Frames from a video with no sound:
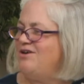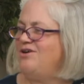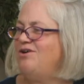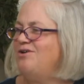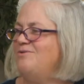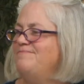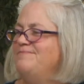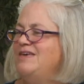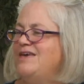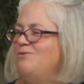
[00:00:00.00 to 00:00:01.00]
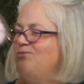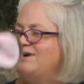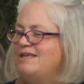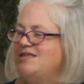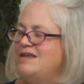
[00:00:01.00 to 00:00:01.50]
Oh, it
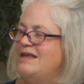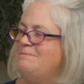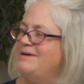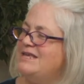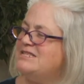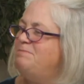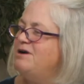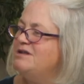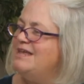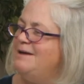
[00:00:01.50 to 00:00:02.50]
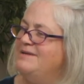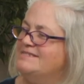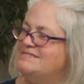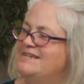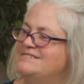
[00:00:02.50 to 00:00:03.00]
wasn't anybody's birthday,
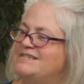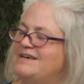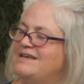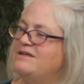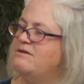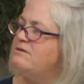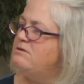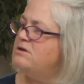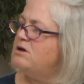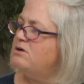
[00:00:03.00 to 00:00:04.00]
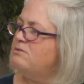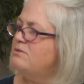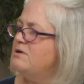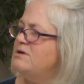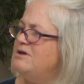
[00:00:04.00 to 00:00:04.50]
Miss Lisa. No?
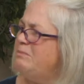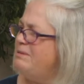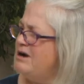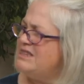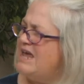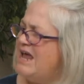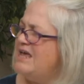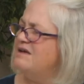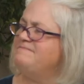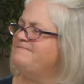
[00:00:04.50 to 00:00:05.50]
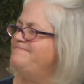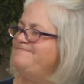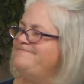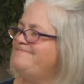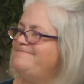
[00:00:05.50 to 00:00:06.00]
No birthday?
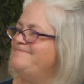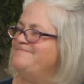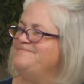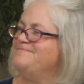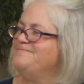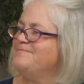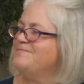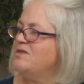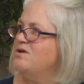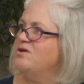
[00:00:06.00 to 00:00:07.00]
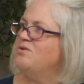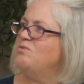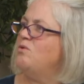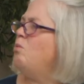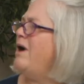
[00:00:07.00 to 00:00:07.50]
Mm-mm.
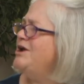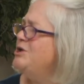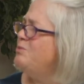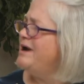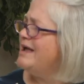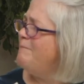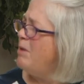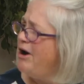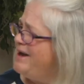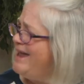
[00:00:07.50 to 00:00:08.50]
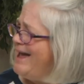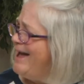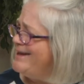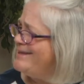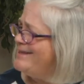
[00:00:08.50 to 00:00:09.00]
Well, why are you wearing a party hat?